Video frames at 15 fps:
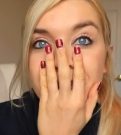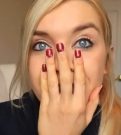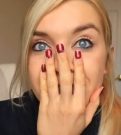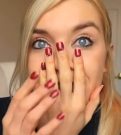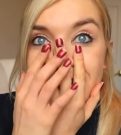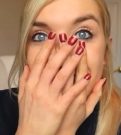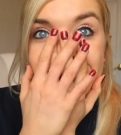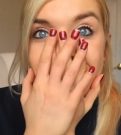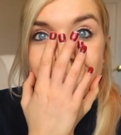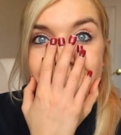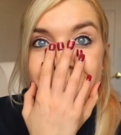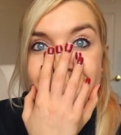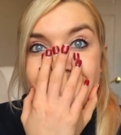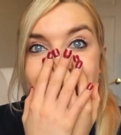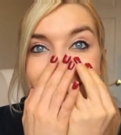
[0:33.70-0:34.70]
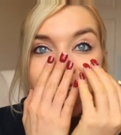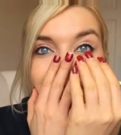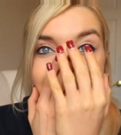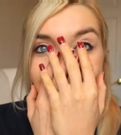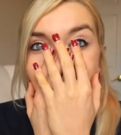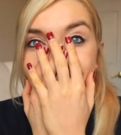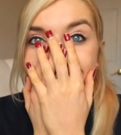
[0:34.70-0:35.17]
Christmas
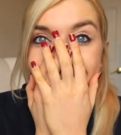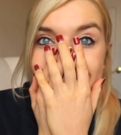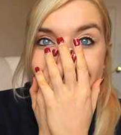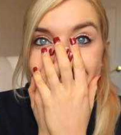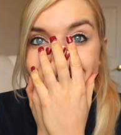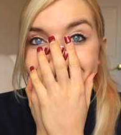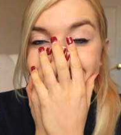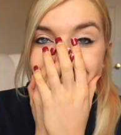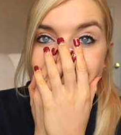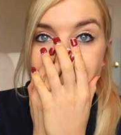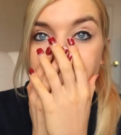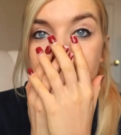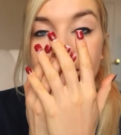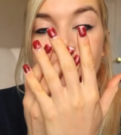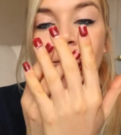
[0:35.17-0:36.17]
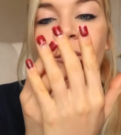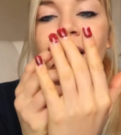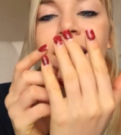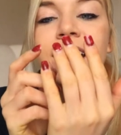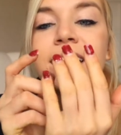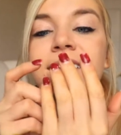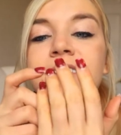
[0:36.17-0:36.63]
nails, maybe
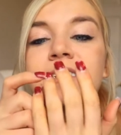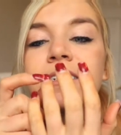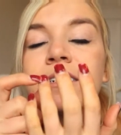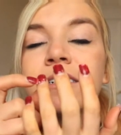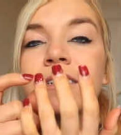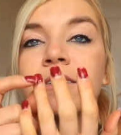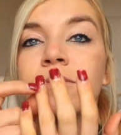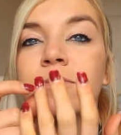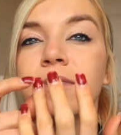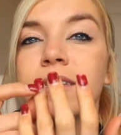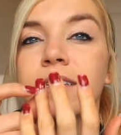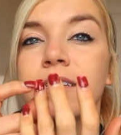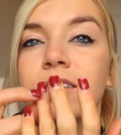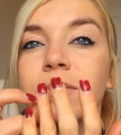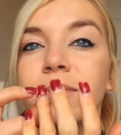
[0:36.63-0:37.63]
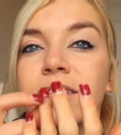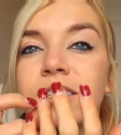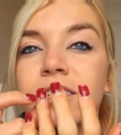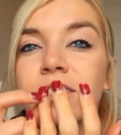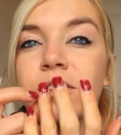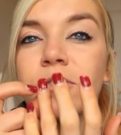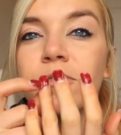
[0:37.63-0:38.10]
white with a little bit of
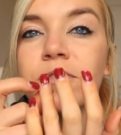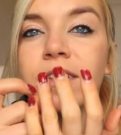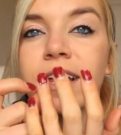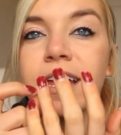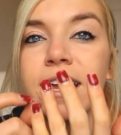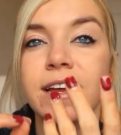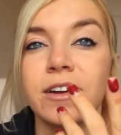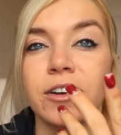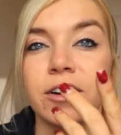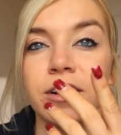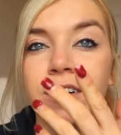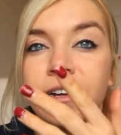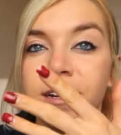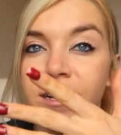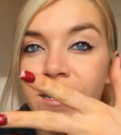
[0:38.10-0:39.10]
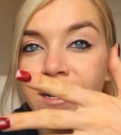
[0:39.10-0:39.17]
snowflake or